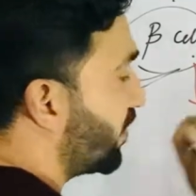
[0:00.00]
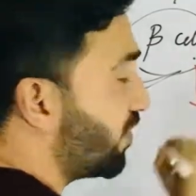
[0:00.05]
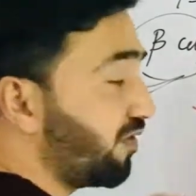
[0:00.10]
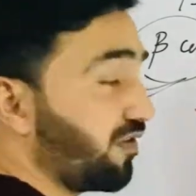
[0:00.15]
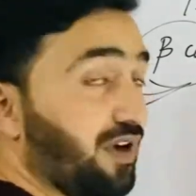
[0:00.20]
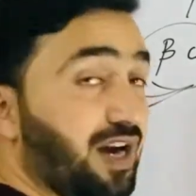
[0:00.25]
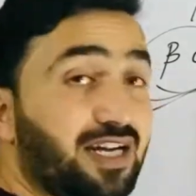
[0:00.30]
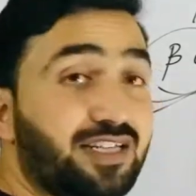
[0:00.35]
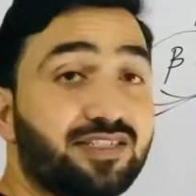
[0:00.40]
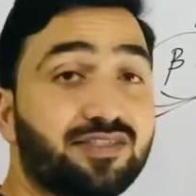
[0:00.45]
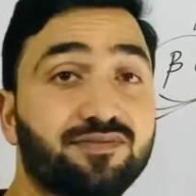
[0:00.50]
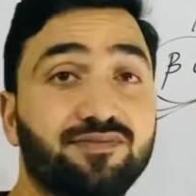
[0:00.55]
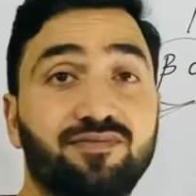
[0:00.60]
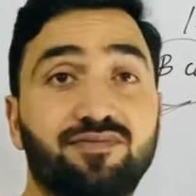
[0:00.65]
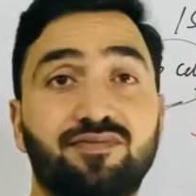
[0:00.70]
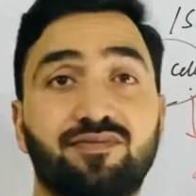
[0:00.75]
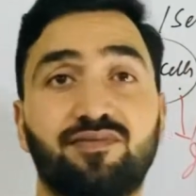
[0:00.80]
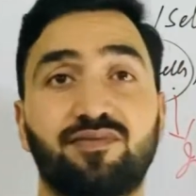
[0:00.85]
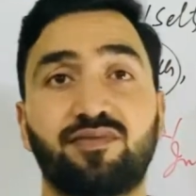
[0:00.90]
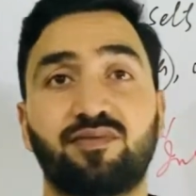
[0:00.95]
right?
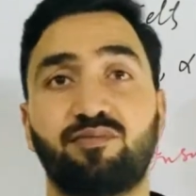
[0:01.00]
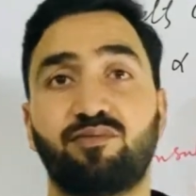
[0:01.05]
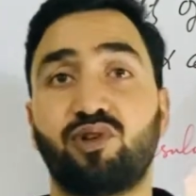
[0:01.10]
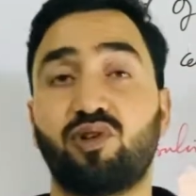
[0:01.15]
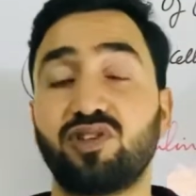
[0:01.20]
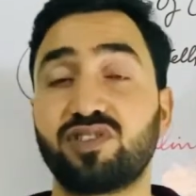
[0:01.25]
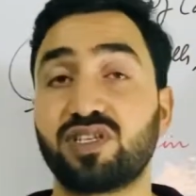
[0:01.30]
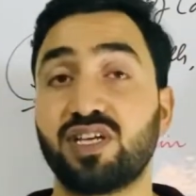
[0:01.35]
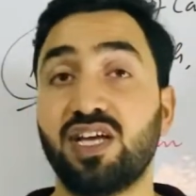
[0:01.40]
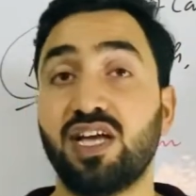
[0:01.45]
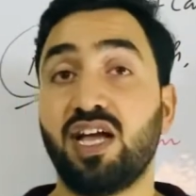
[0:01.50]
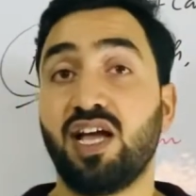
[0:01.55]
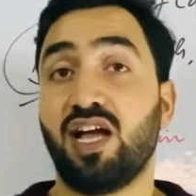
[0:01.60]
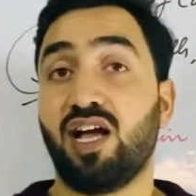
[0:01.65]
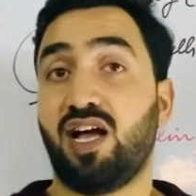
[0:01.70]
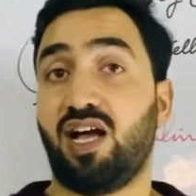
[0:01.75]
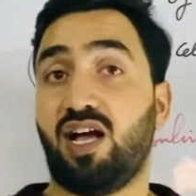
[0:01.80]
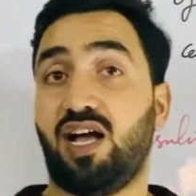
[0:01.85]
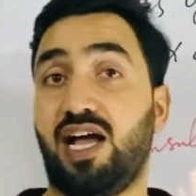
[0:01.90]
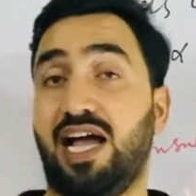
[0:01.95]
Because
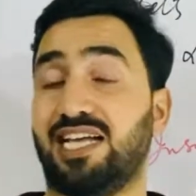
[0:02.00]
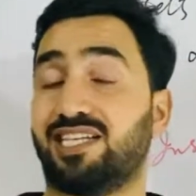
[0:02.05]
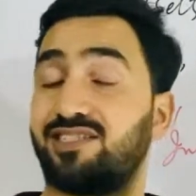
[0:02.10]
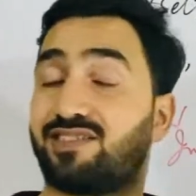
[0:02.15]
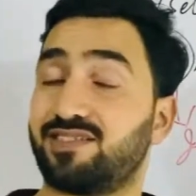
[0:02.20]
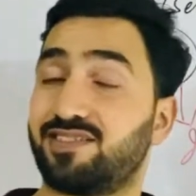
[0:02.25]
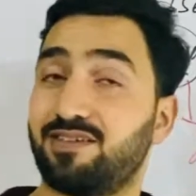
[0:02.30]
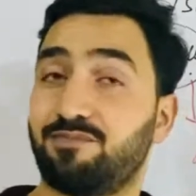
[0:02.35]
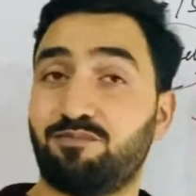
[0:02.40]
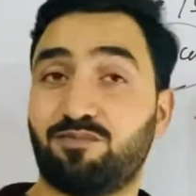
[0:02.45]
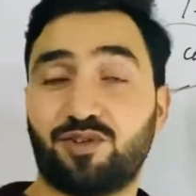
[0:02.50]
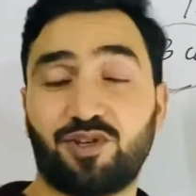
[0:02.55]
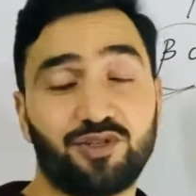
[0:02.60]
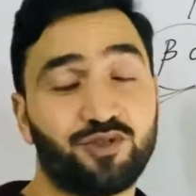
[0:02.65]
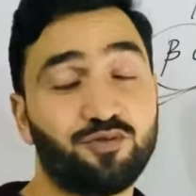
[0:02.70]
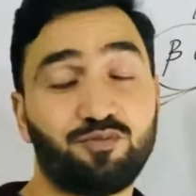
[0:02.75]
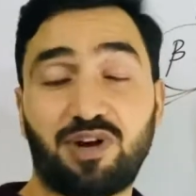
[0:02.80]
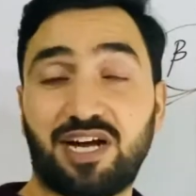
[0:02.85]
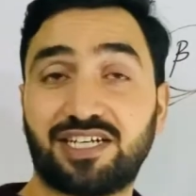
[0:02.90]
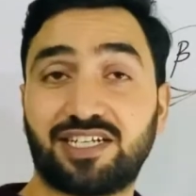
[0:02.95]
as you
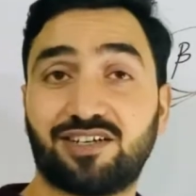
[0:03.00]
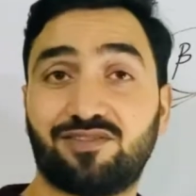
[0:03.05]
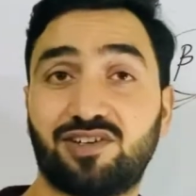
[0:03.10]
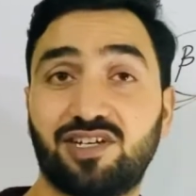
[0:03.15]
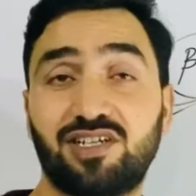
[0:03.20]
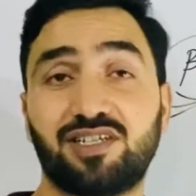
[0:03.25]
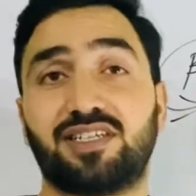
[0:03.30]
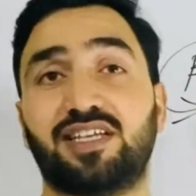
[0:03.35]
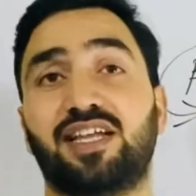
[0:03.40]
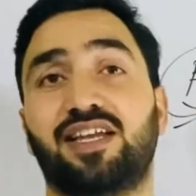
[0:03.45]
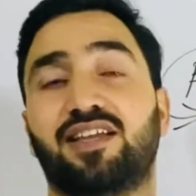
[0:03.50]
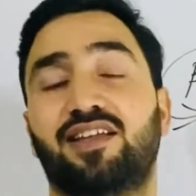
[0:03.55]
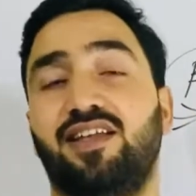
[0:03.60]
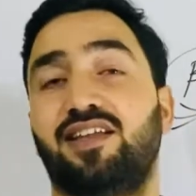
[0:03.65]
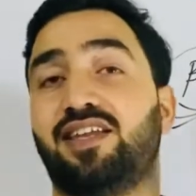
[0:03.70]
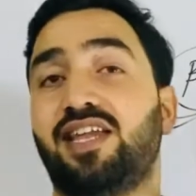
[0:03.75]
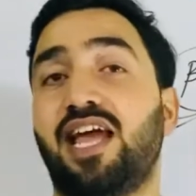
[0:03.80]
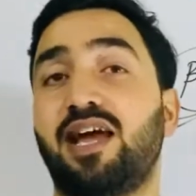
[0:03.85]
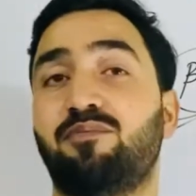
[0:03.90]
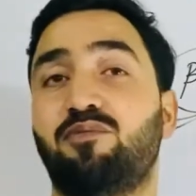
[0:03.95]
might have heard the
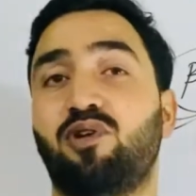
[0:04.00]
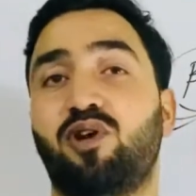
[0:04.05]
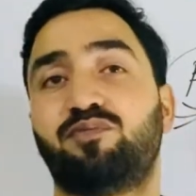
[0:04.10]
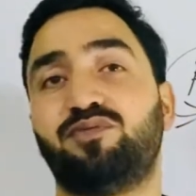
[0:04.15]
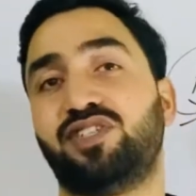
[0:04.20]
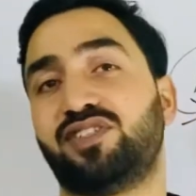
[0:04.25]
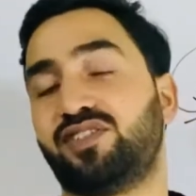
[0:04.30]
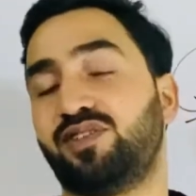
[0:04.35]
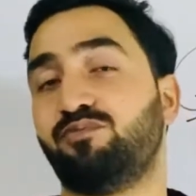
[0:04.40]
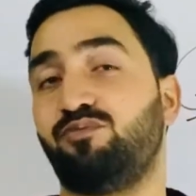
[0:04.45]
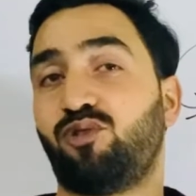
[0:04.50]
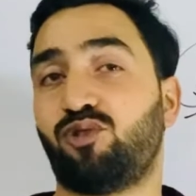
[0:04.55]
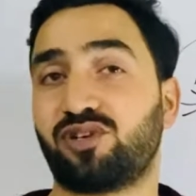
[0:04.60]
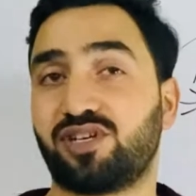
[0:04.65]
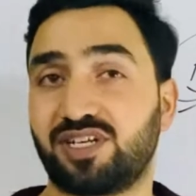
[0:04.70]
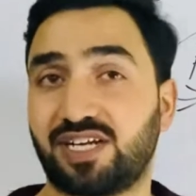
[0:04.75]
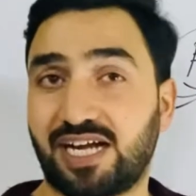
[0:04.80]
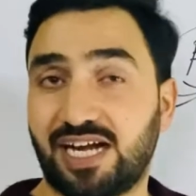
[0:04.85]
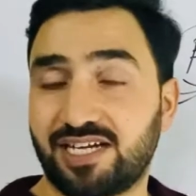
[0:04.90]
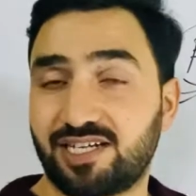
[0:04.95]
name of this important
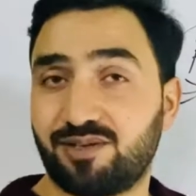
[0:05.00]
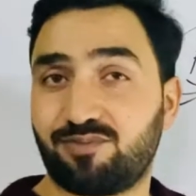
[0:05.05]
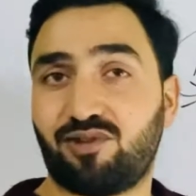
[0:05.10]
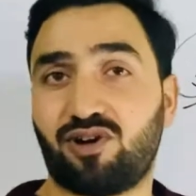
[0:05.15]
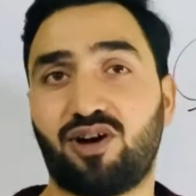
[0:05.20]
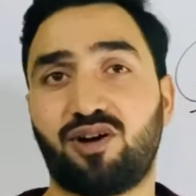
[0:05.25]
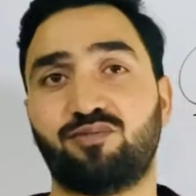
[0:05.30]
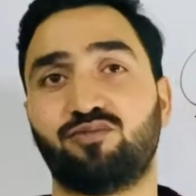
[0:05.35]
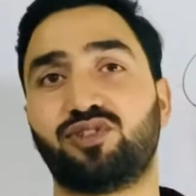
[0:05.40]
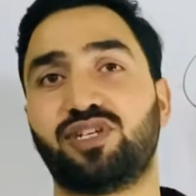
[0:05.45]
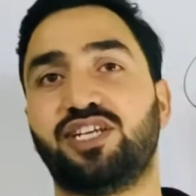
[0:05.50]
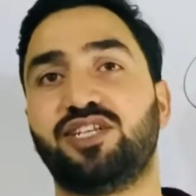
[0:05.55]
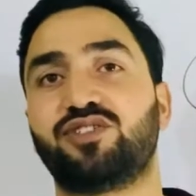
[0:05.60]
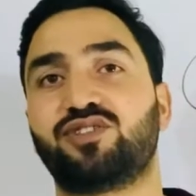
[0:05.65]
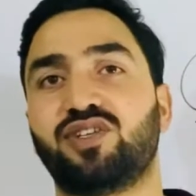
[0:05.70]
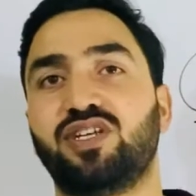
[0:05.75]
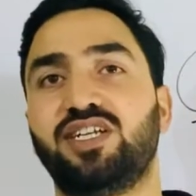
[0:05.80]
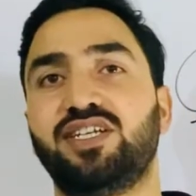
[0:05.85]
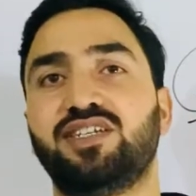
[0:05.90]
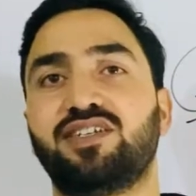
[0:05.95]
kind of hormone,
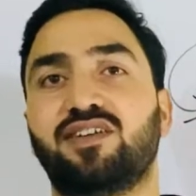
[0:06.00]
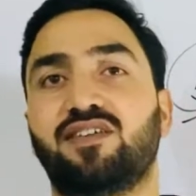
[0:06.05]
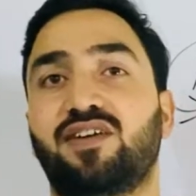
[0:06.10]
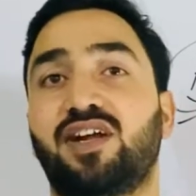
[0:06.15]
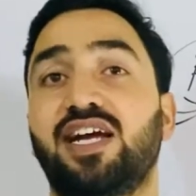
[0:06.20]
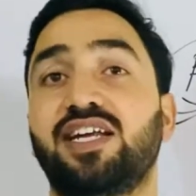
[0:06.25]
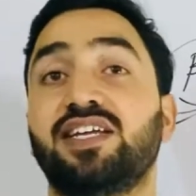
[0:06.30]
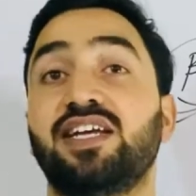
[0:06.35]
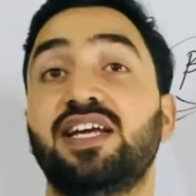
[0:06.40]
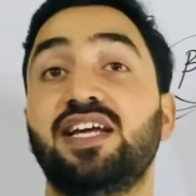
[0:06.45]
insulin, right?